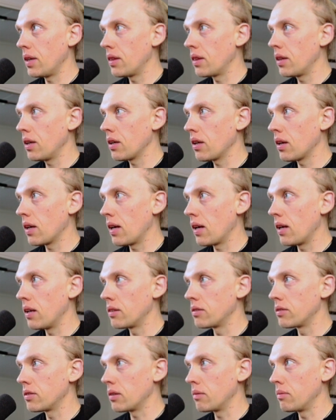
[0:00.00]
think I
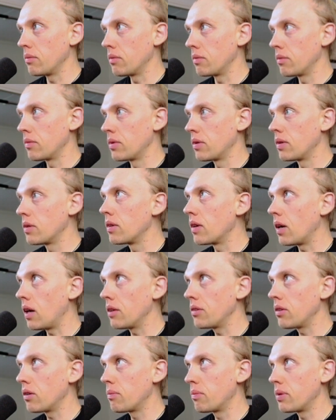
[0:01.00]
added some
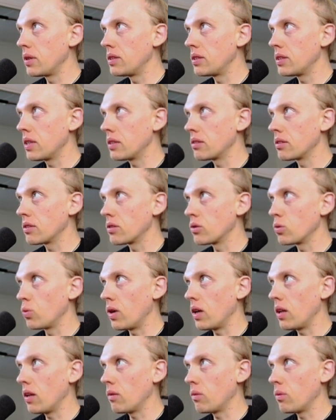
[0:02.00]
other presets as
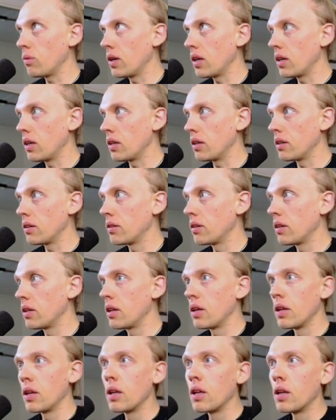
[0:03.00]
well, what I
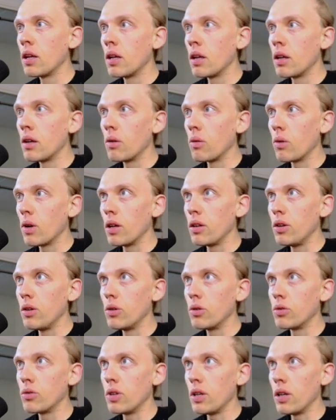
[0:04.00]

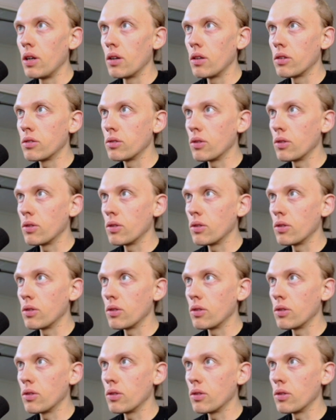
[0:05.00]
used here.